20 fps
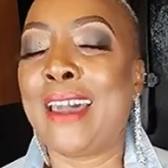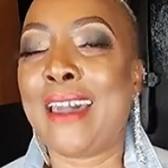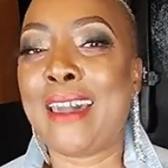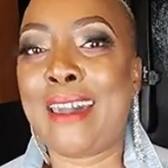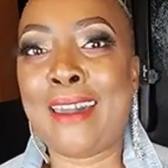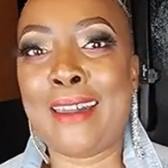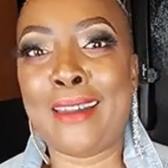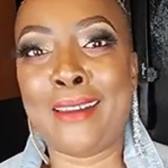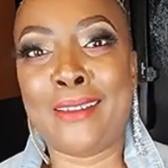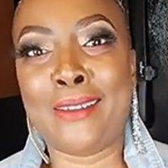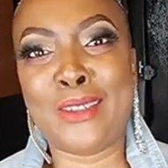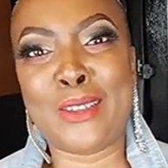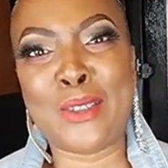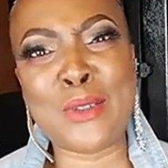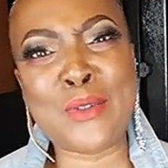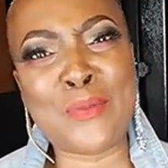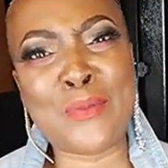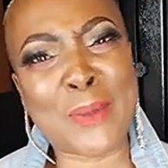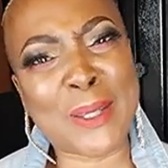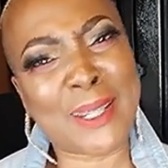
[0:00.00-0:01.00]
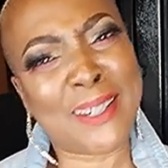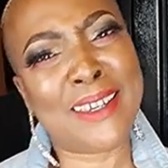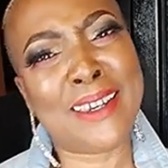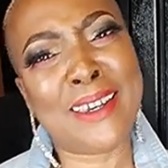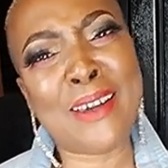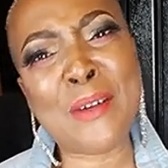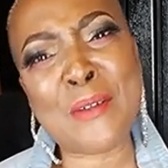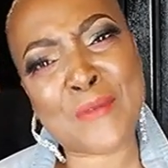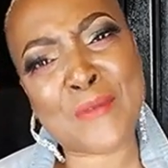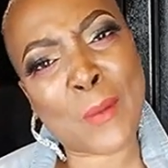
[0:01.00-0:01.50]
And you've been
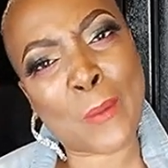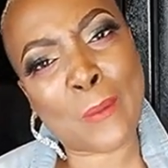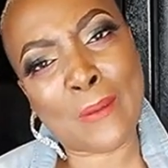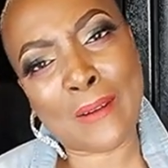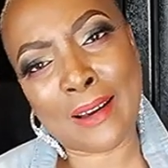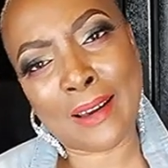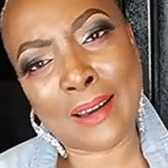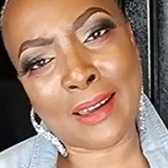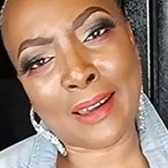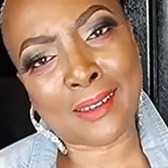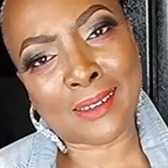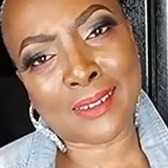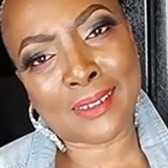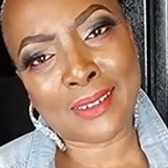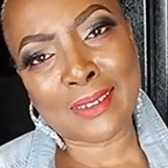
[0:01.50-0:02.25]
here for it.